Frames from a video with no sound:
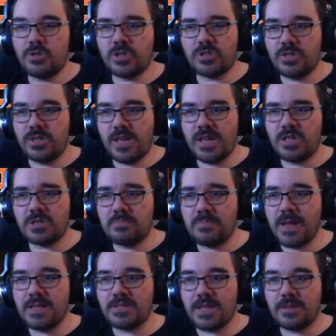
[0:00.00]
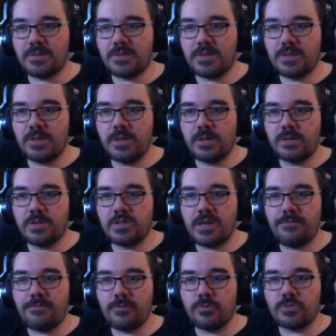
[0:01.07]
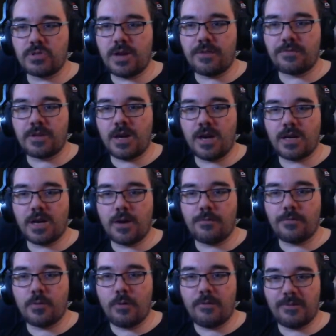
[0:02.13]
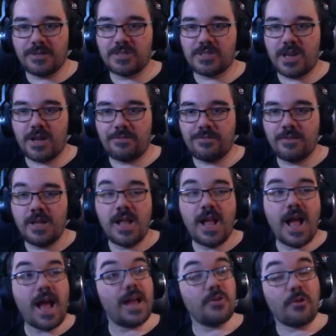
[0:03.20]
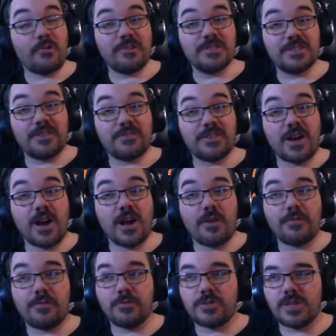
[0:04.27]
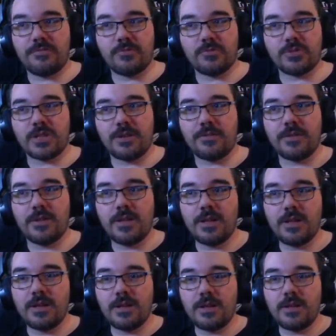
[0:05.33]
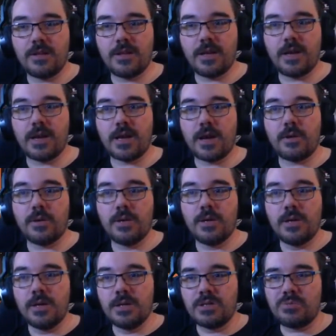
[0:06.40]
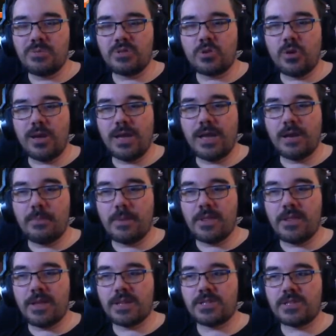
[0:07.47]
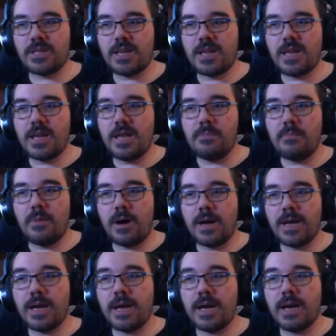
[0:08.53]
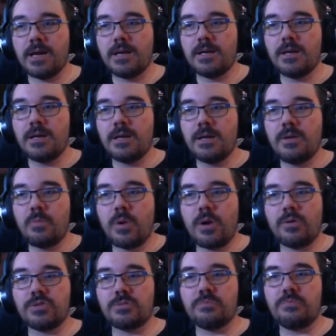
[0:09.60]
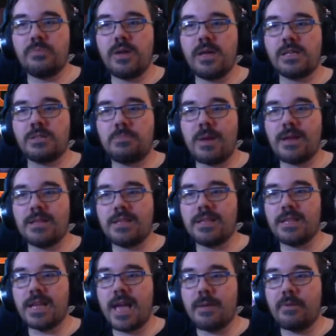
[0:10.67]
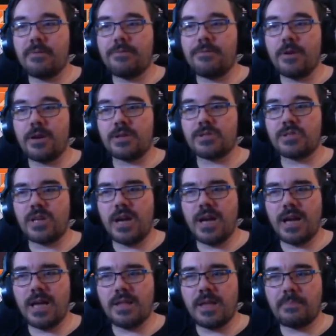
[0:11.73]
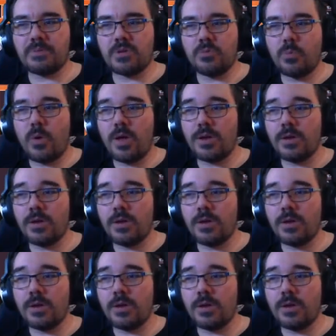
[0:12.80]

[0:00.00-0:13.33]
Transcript: It just means that the see-through stuff can't go through orange stuff, and orange stuff can't go through see-through stuff. There you go. We saw a little bit of this in my when I was explaining the game at first in episode 1.